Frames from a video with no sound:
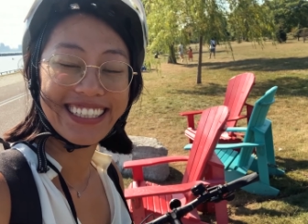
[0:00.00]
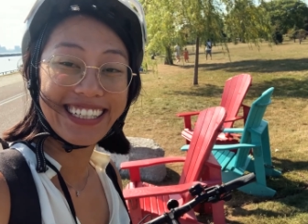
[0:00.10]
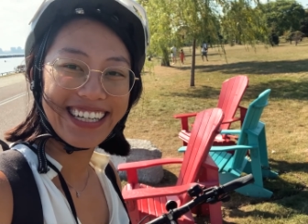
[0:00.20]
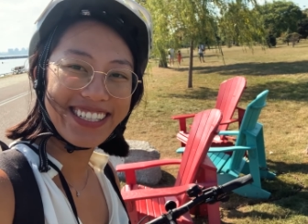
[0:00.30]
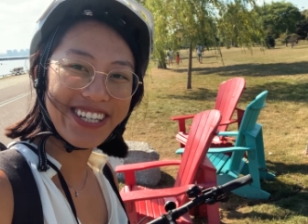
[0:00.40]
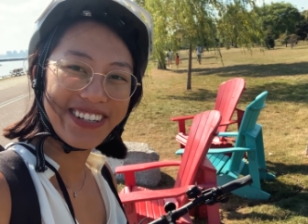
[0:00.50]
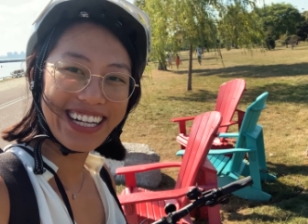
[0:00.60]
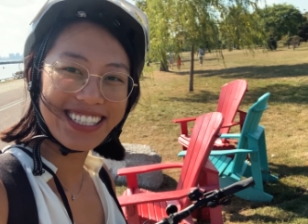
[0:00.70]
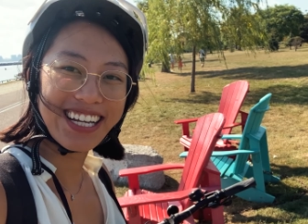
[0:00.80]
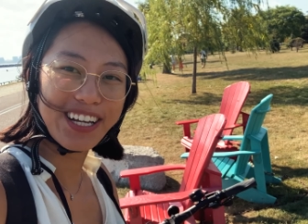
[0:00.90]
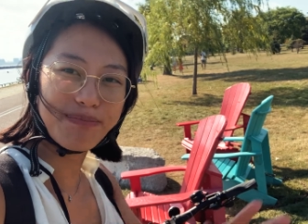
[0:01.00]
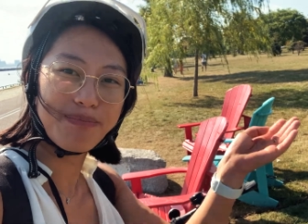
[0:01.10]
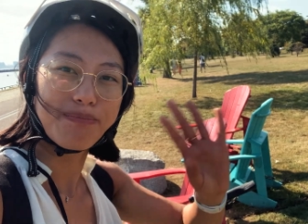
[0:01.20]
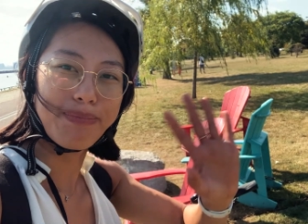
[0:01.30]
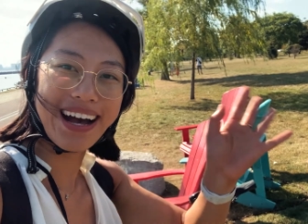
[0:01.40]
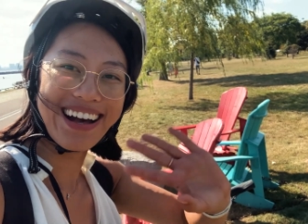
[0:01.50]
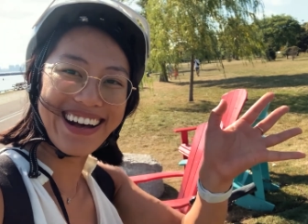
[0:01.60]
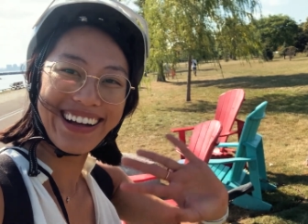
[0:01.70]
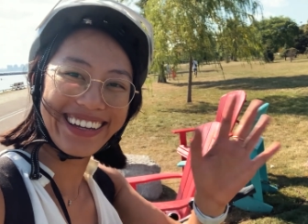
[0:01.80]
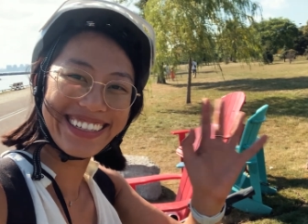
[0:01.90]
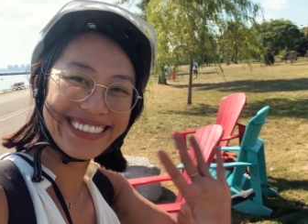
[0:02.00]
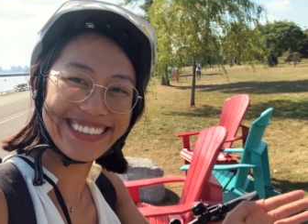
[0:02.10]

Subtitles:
Until next time, bye!